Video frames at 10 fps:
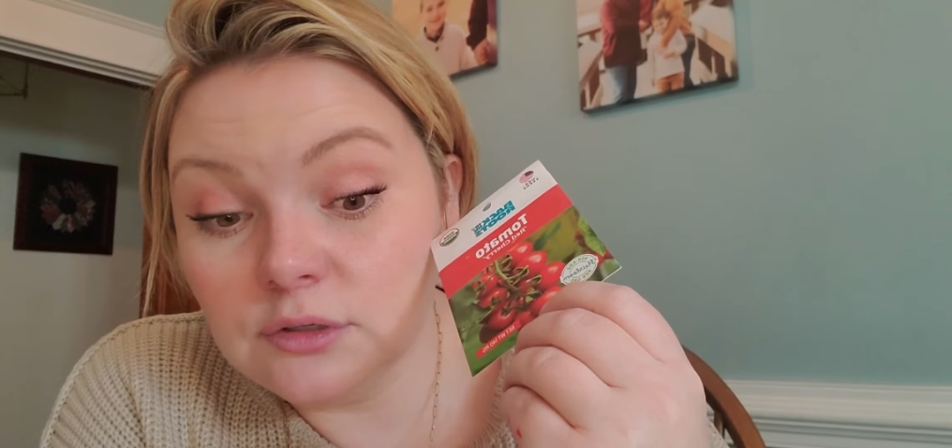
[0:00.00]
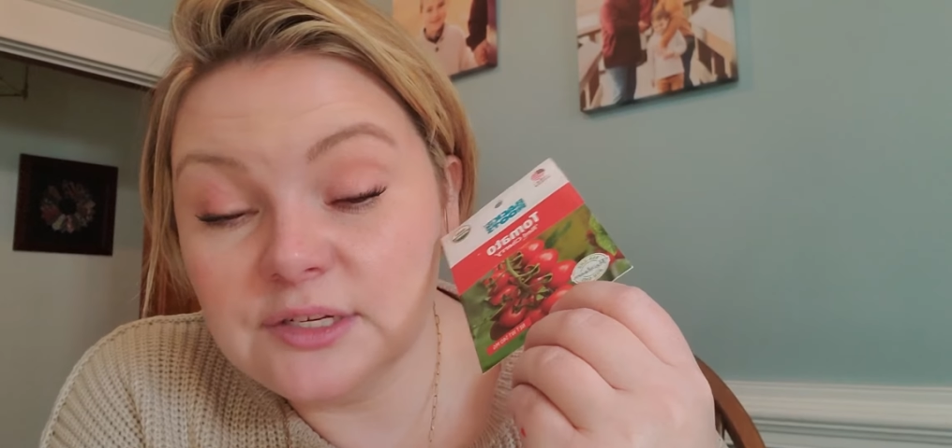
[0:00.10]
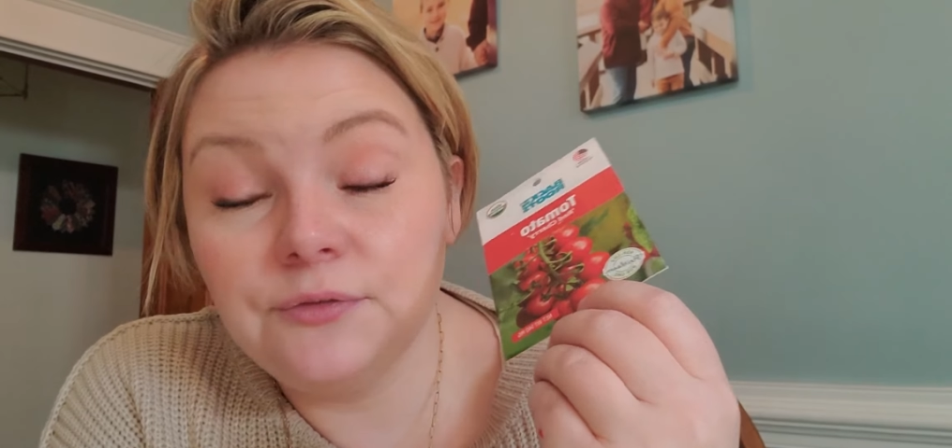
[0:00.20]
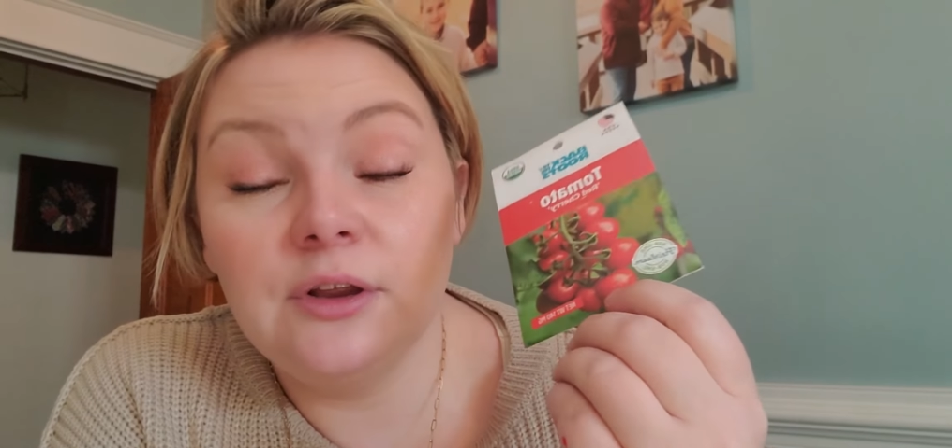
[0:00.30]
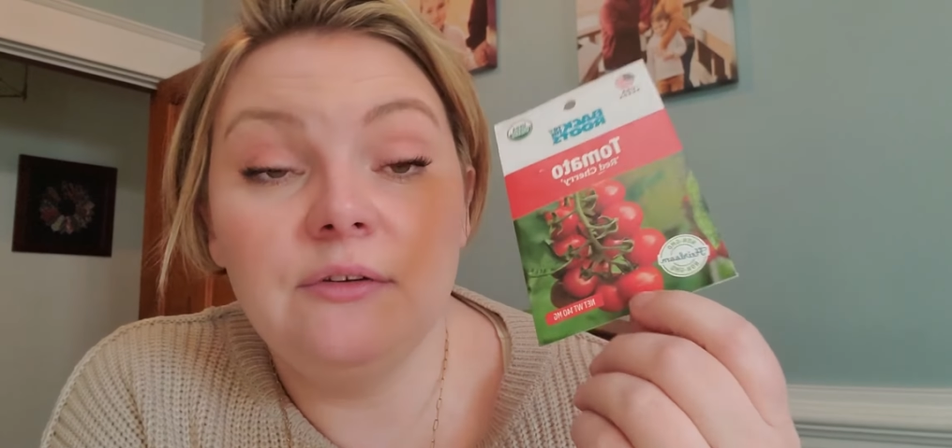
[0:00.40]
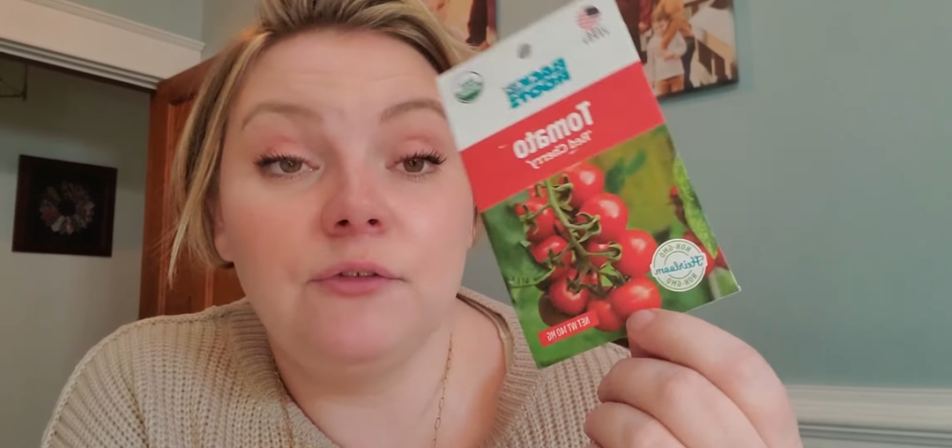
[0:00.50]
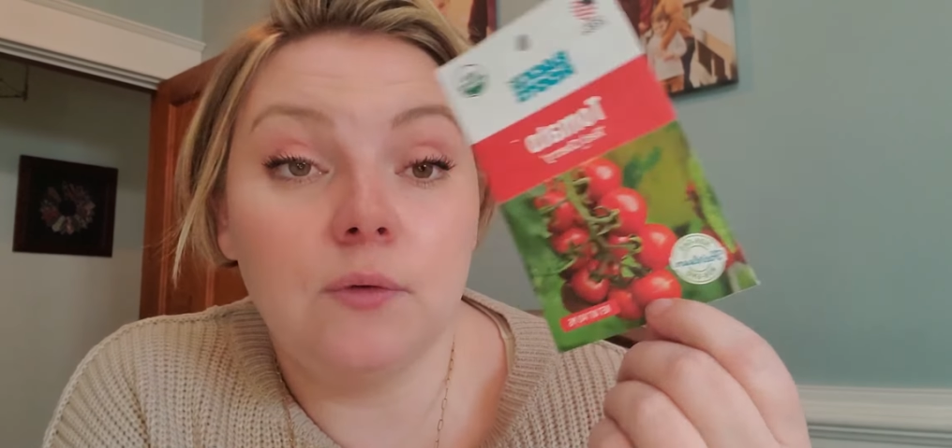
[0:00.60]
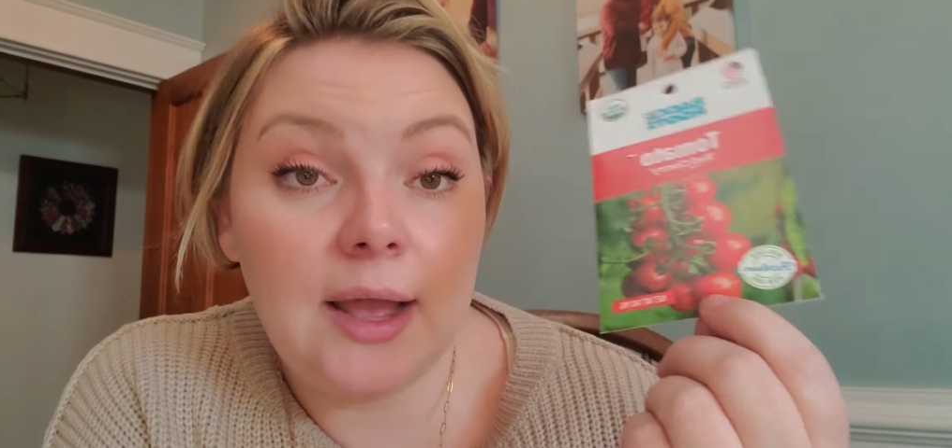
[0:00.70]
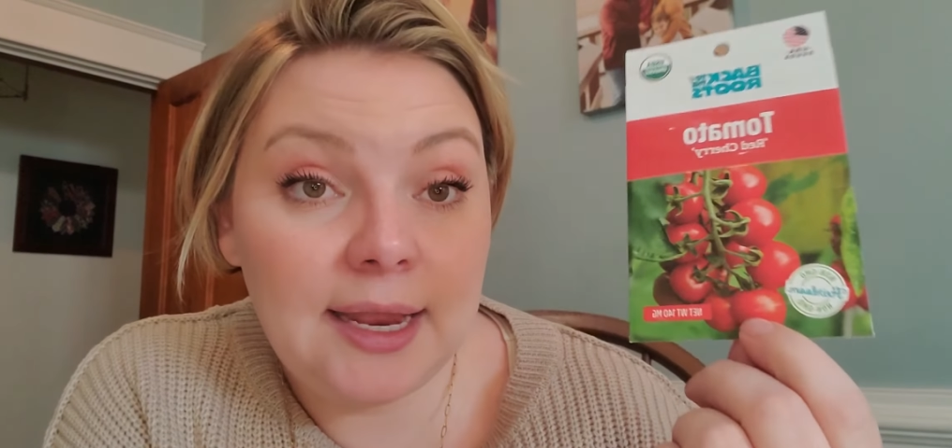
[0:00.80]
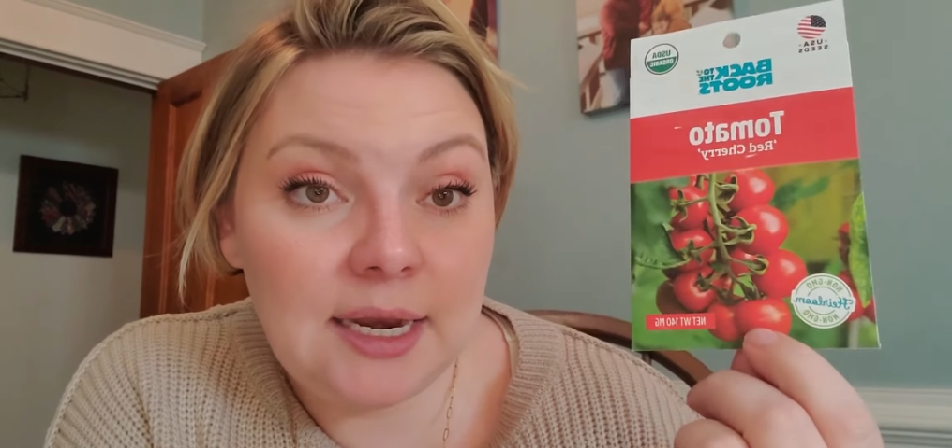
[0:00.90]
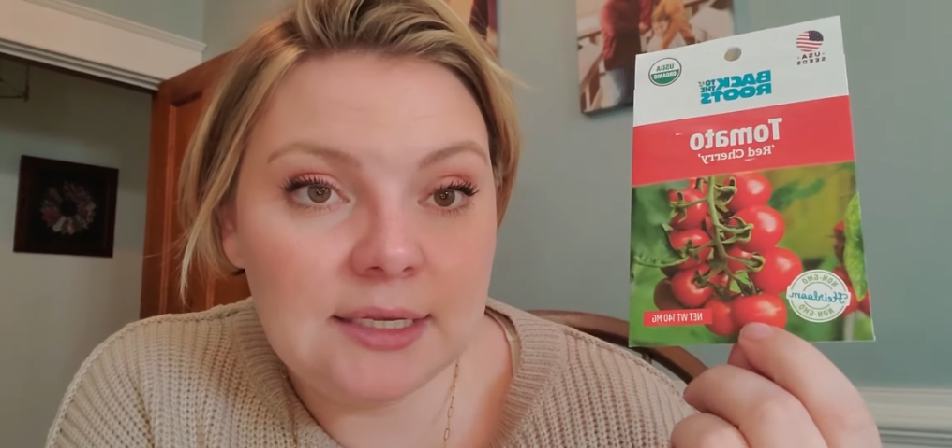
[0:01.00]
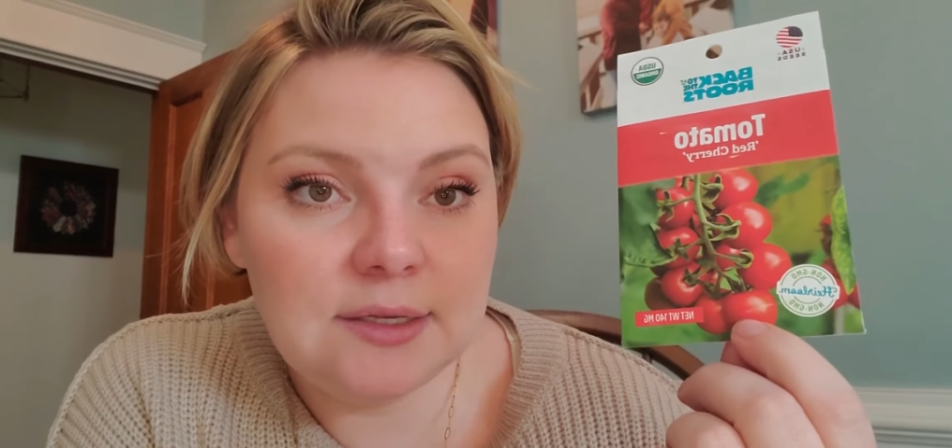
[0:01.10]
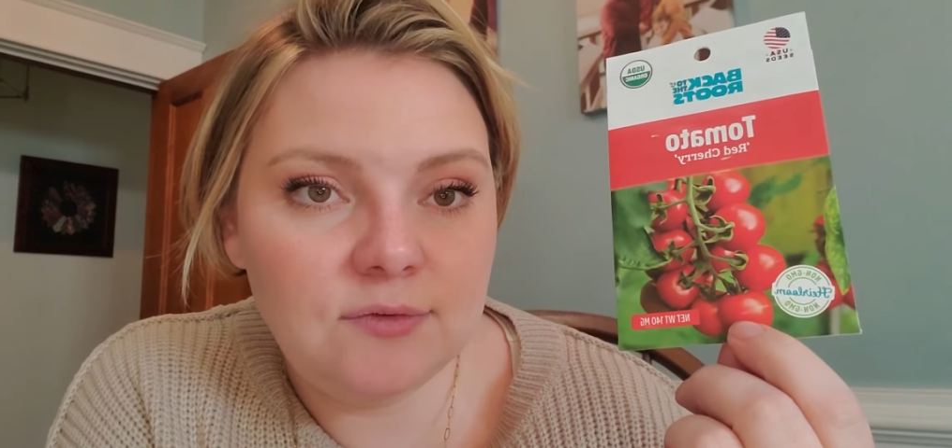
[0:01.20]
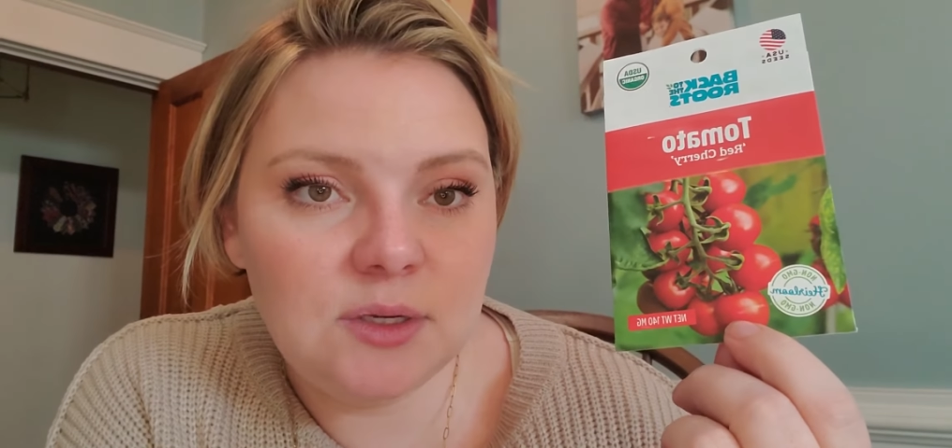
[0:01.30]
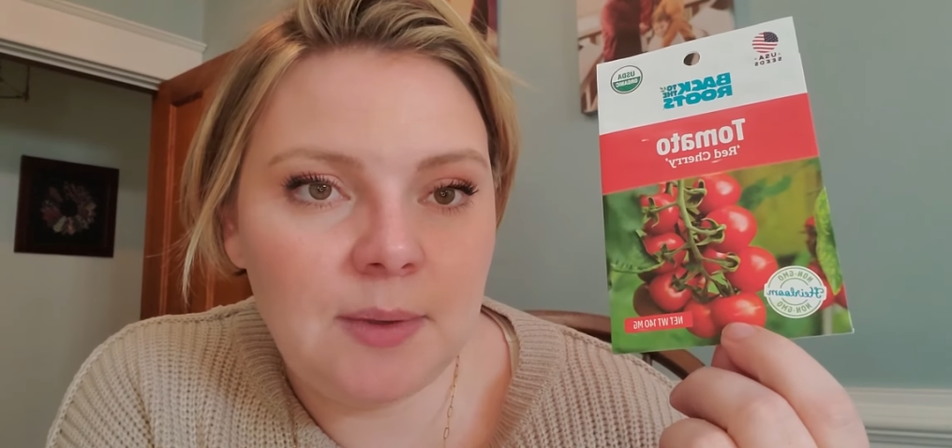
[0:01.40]
different varieties
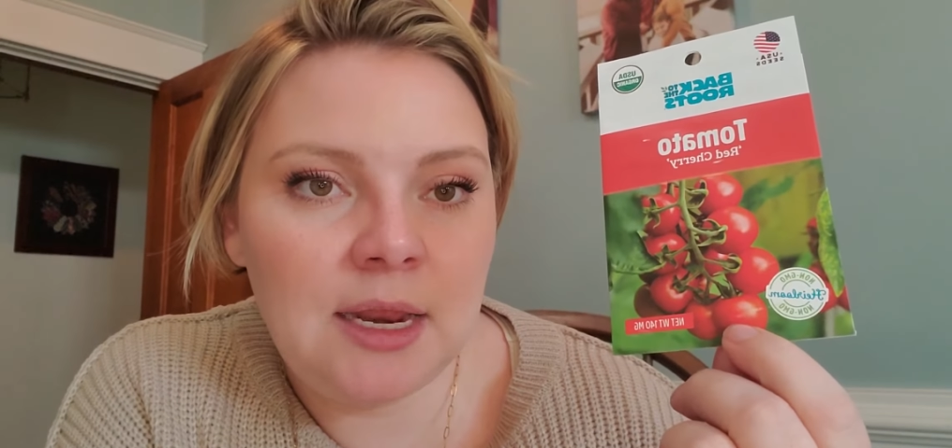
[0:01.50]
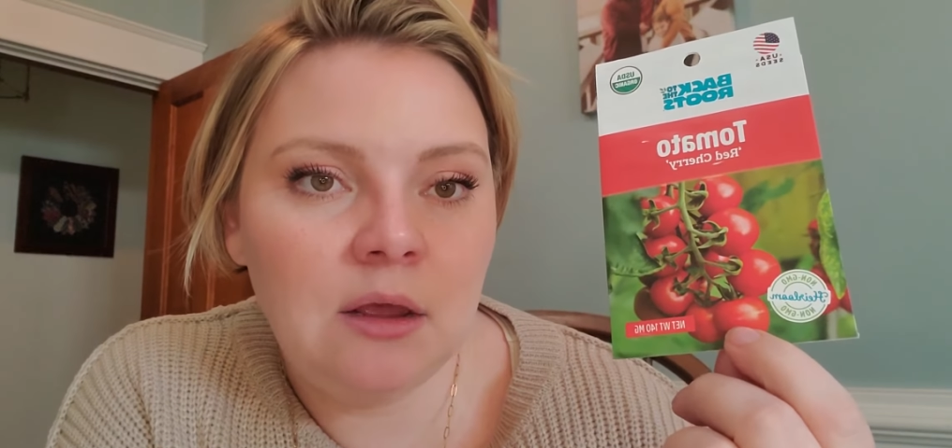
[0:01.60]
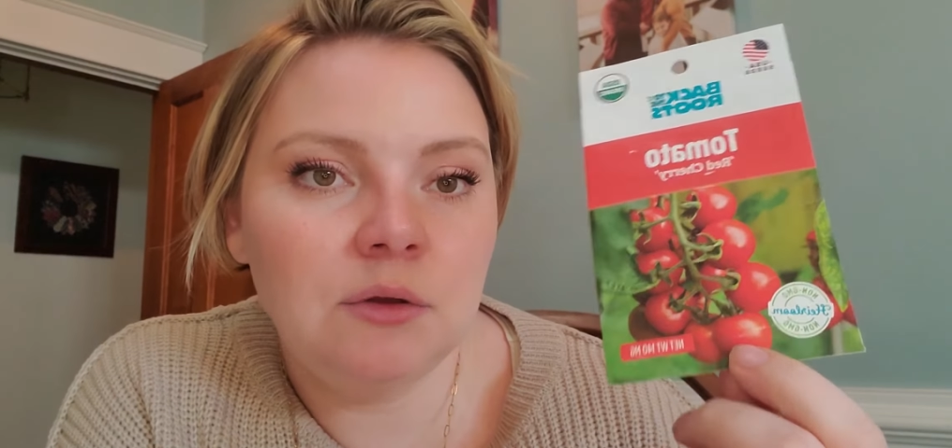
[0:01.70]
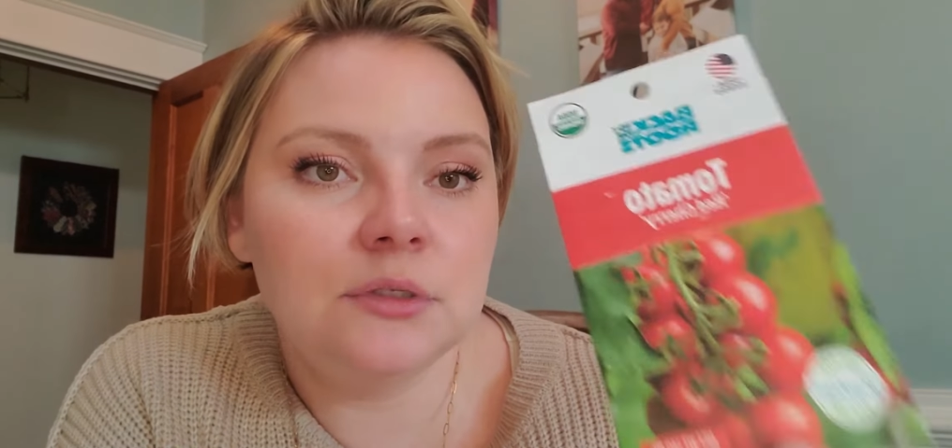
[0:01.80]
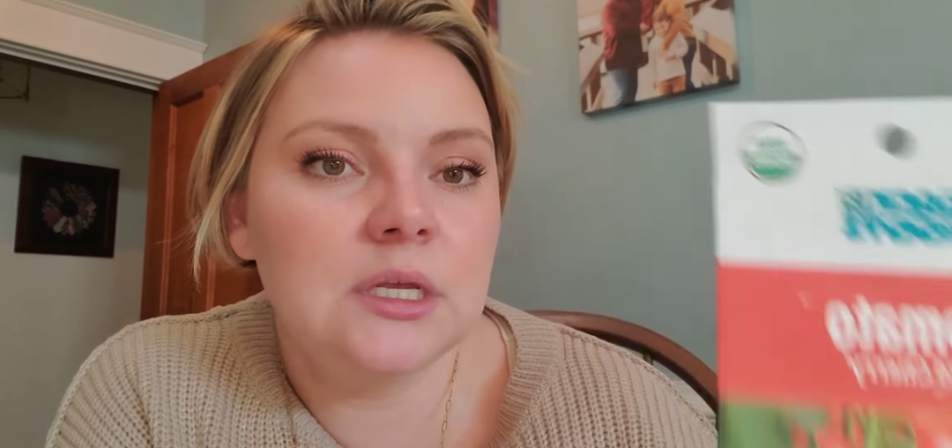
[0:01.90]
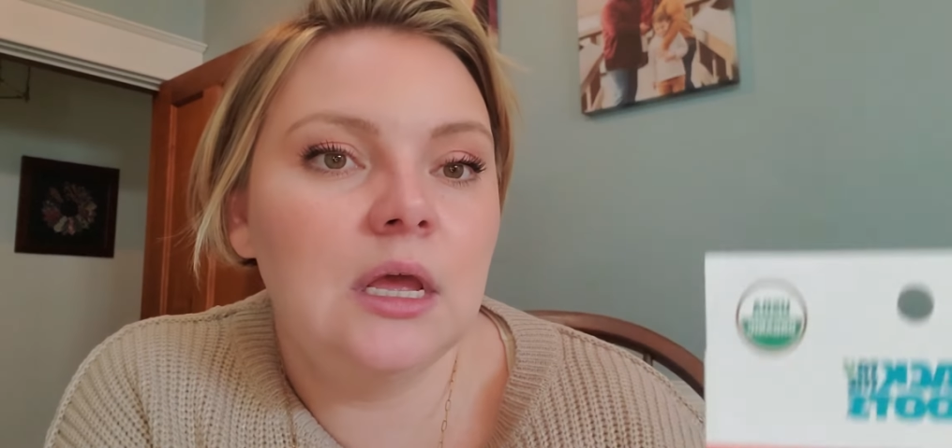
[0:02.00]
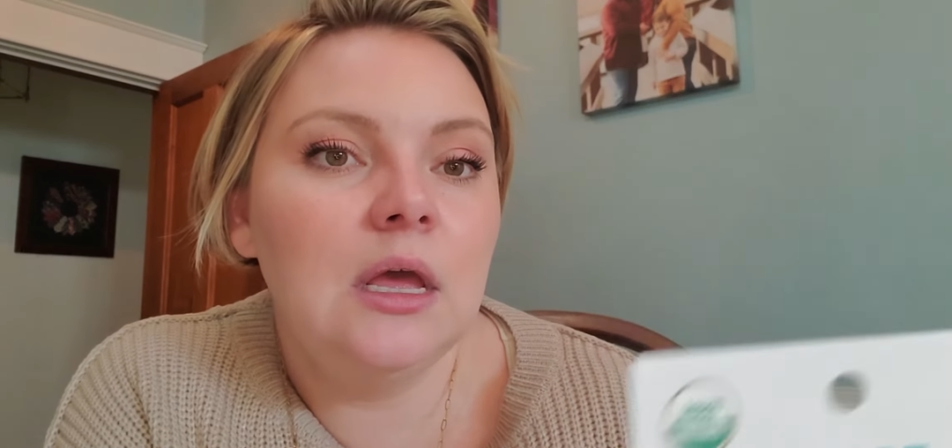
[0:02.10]
of tomatoes,